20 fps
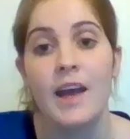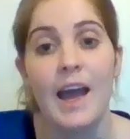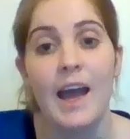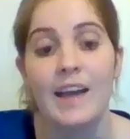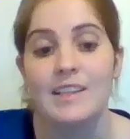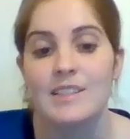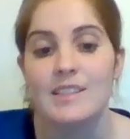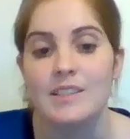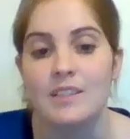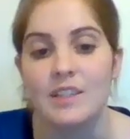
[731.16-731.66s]

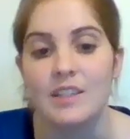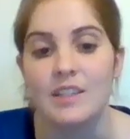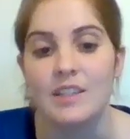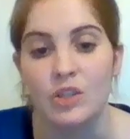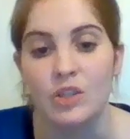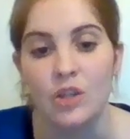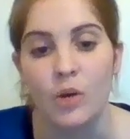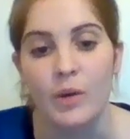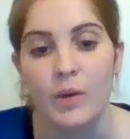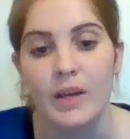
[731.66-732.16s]
Excellent,
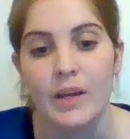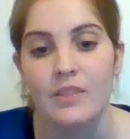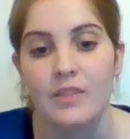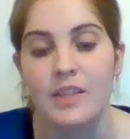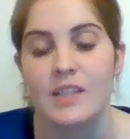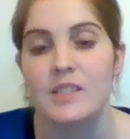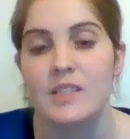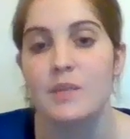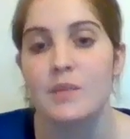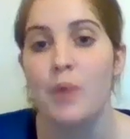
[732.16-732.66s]
Chloe.
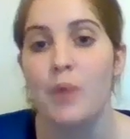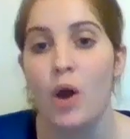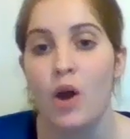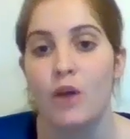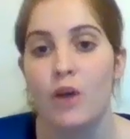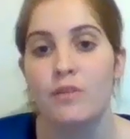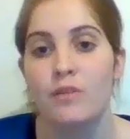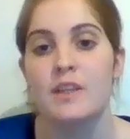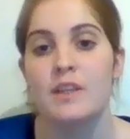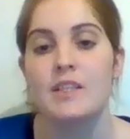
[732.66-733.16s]
That's a
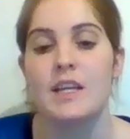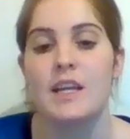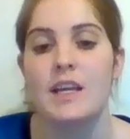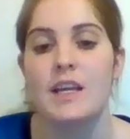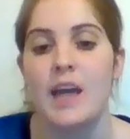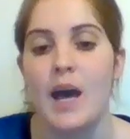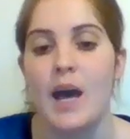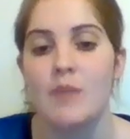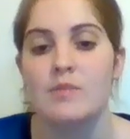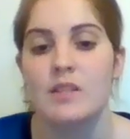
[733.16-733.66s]
perfect
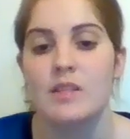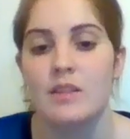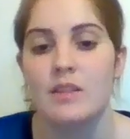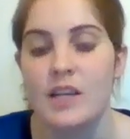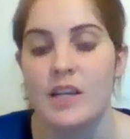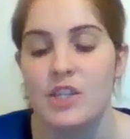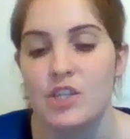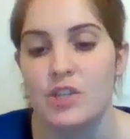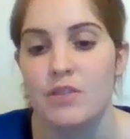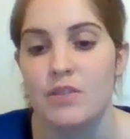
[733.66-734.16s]

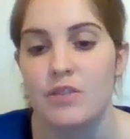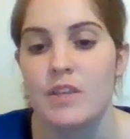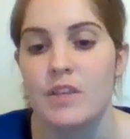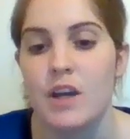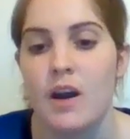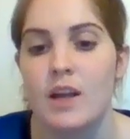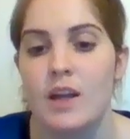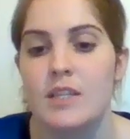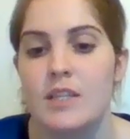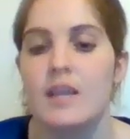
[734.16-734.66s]
encapsulation of the
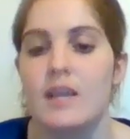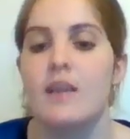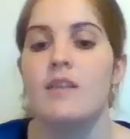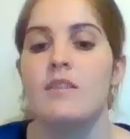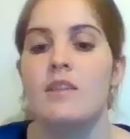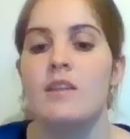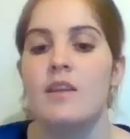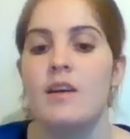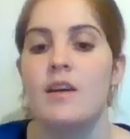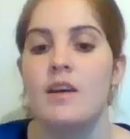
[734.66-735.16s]
idea
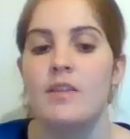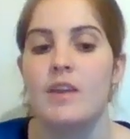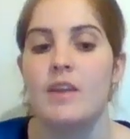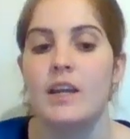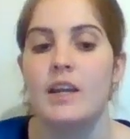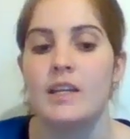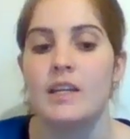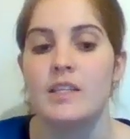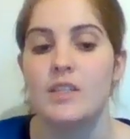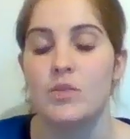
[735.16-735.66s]

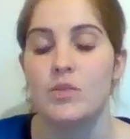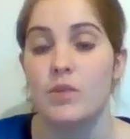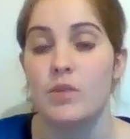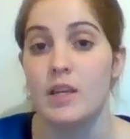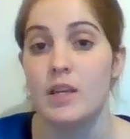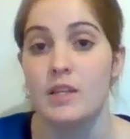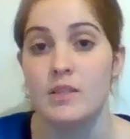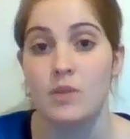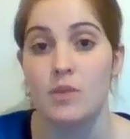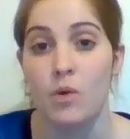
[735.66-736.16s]
that
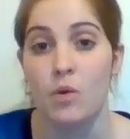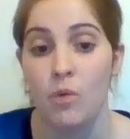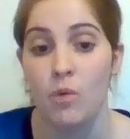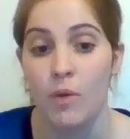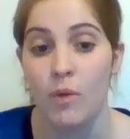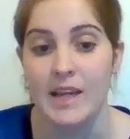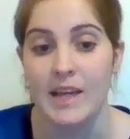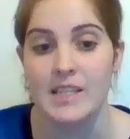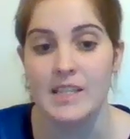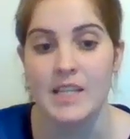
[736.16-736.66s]
history is
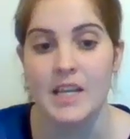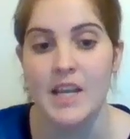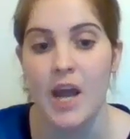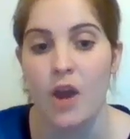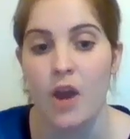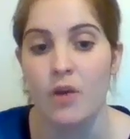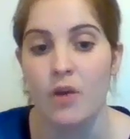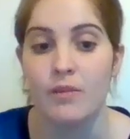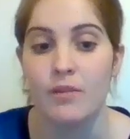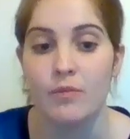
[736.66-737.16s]
always a
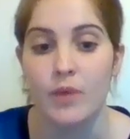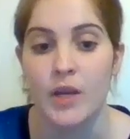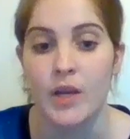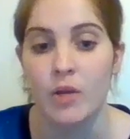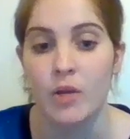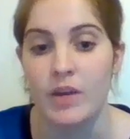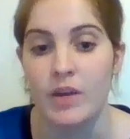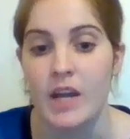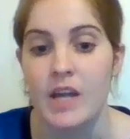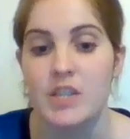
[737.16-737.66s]
narrative
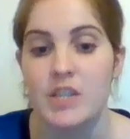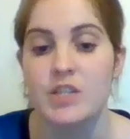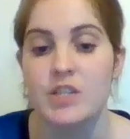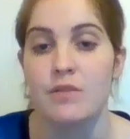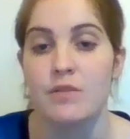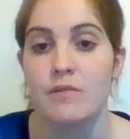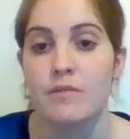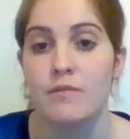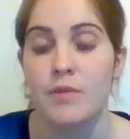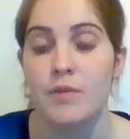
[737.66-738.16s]

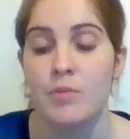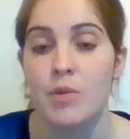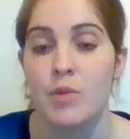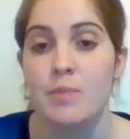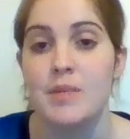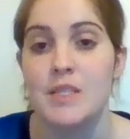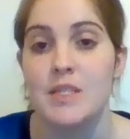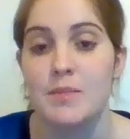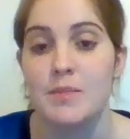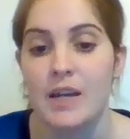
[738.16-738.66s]
recreation from the
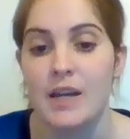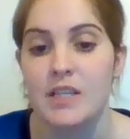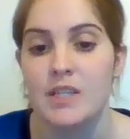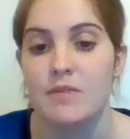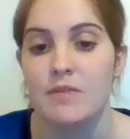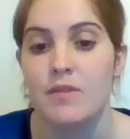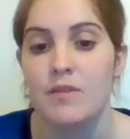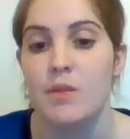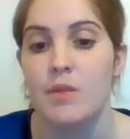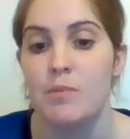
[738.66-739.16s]

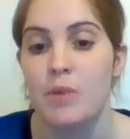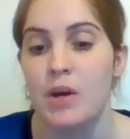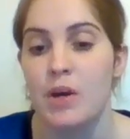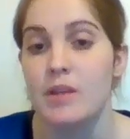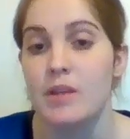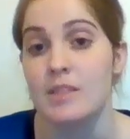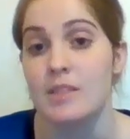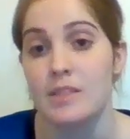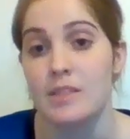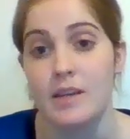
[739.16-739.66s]
perspective of the
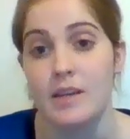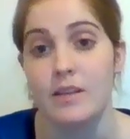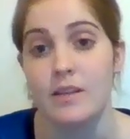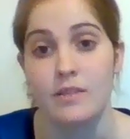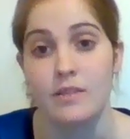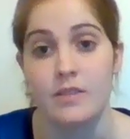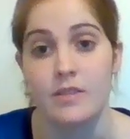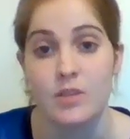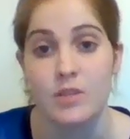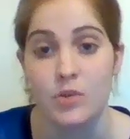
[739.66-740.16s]
person
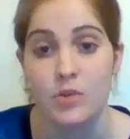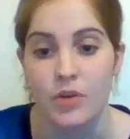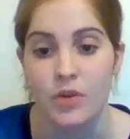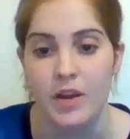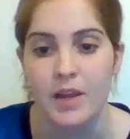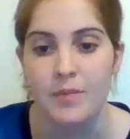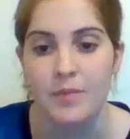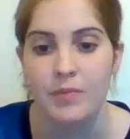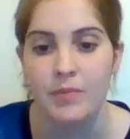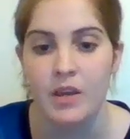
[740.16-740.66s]
telling the
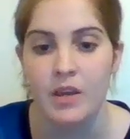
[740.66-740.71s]
story.